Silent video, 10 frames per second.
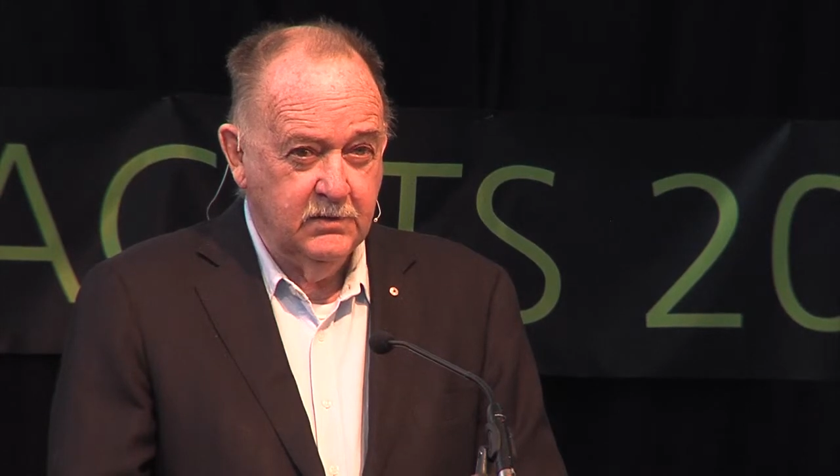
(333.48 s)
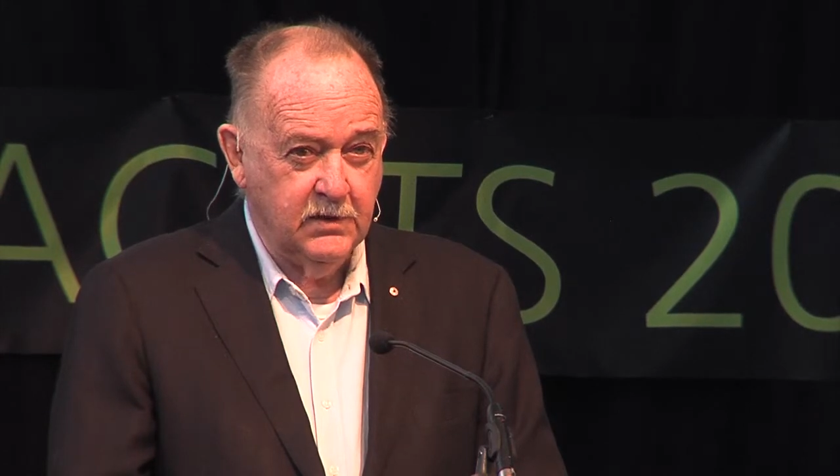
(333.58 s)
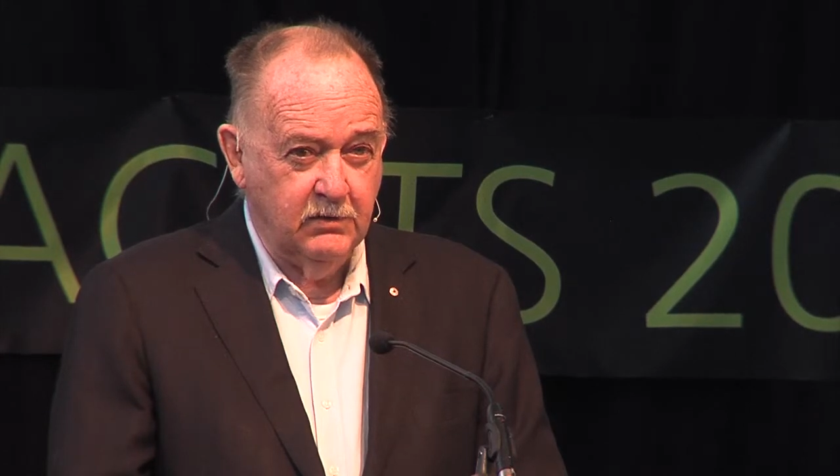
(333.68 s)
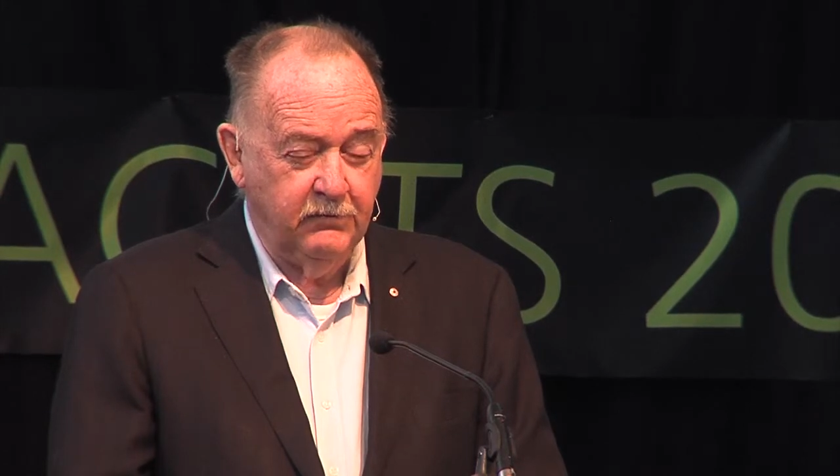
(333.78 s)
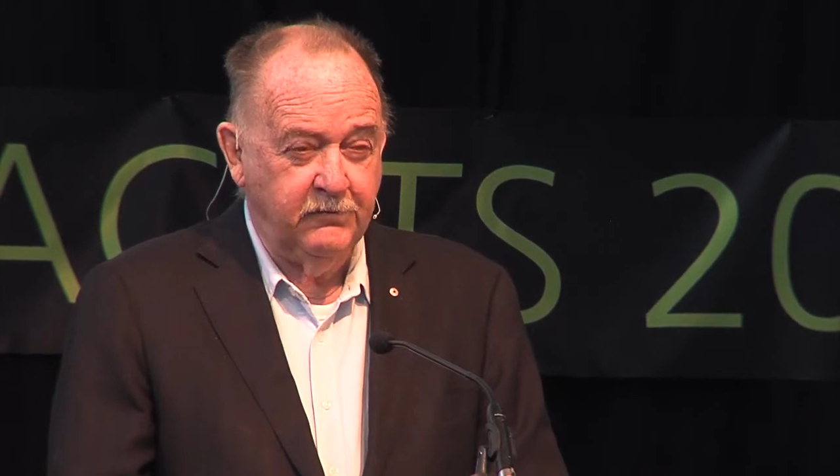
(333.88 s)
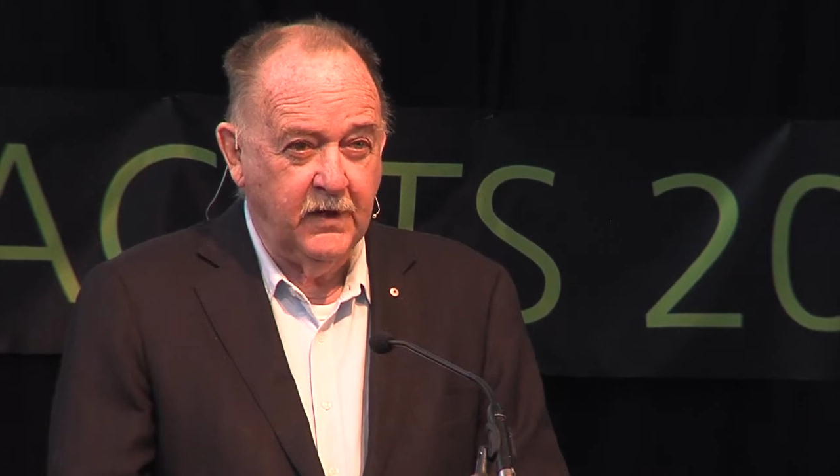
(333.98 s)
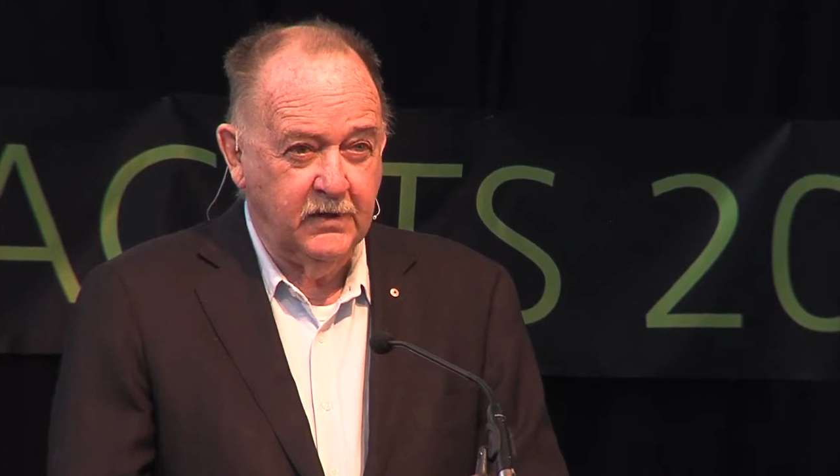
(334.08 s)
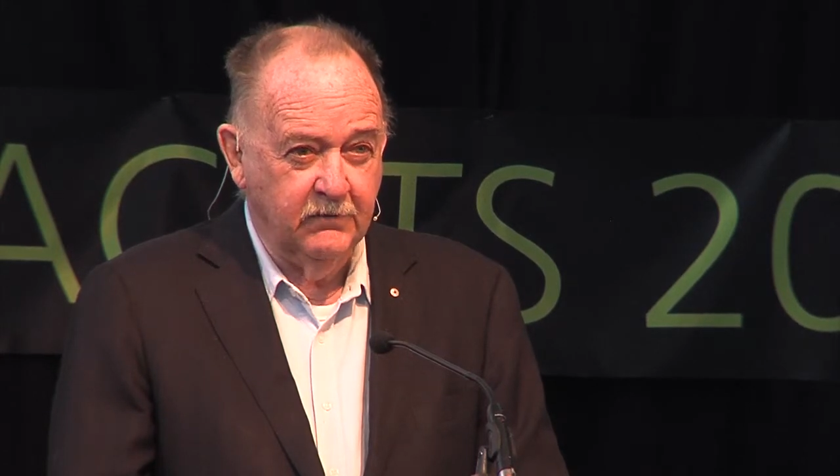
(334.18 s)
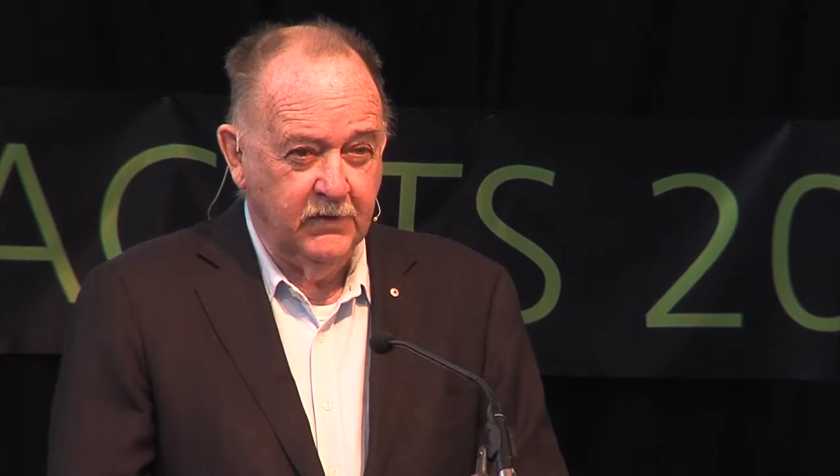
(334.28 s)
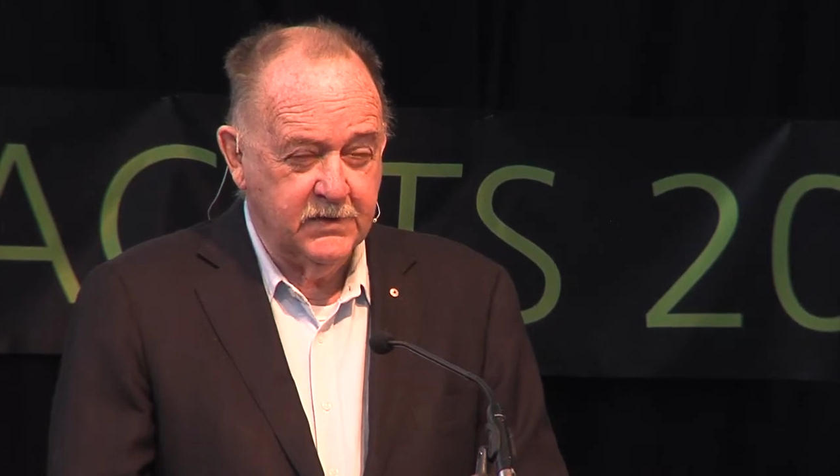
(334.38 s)
so
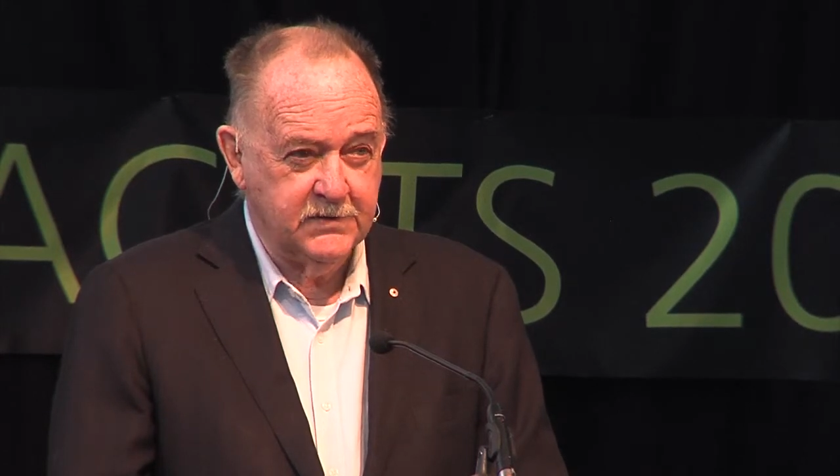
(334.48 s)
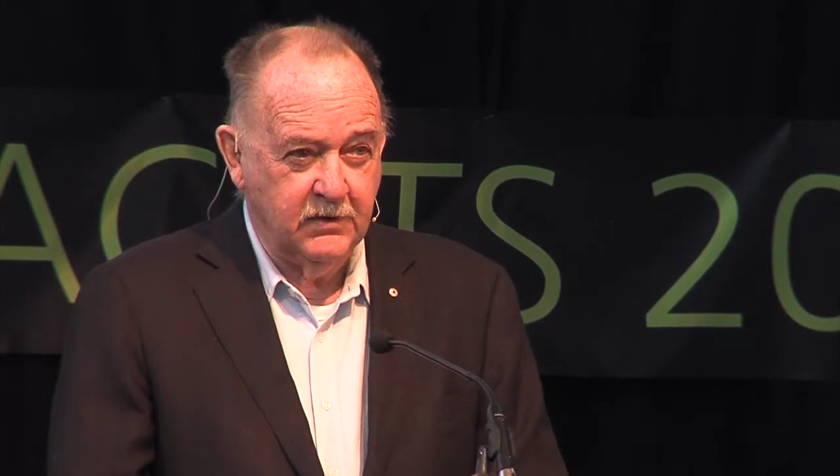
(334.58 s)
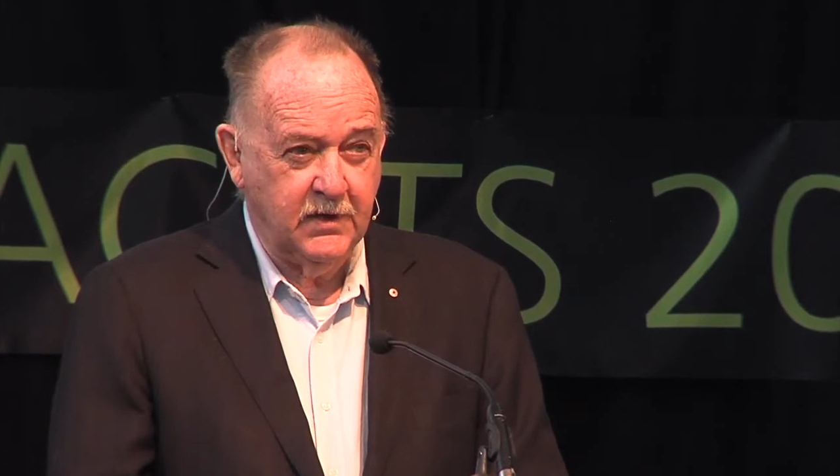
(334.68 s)
effectively and so